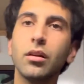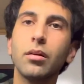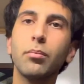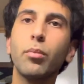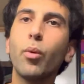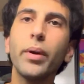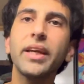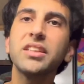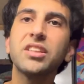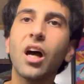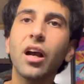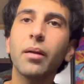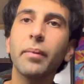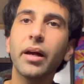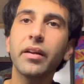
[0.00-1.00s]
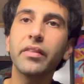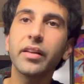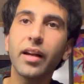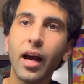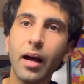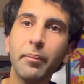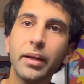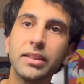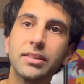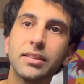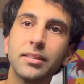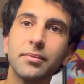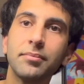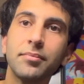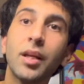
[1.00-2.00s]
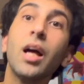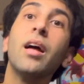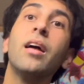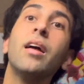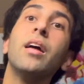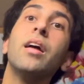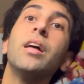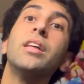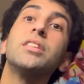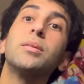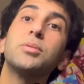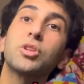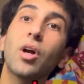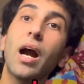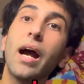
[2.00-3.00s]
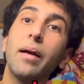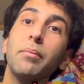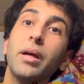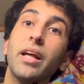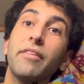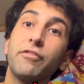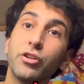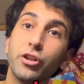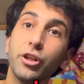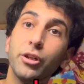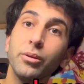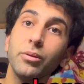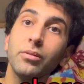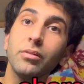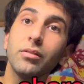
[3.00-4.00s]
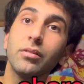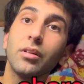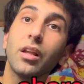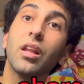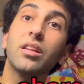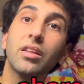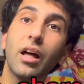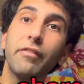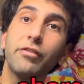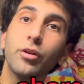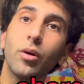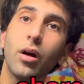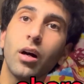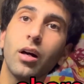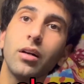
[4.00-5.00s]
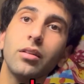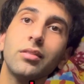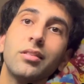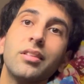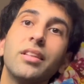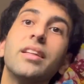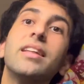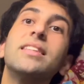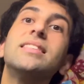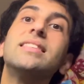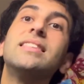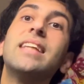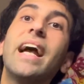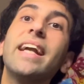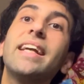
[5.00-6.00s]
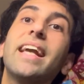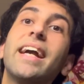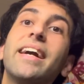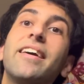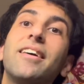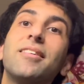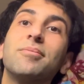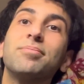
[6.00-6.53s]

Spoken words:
but we can talk about it in the comments. Subscribe if you're new. Love you all. Take care.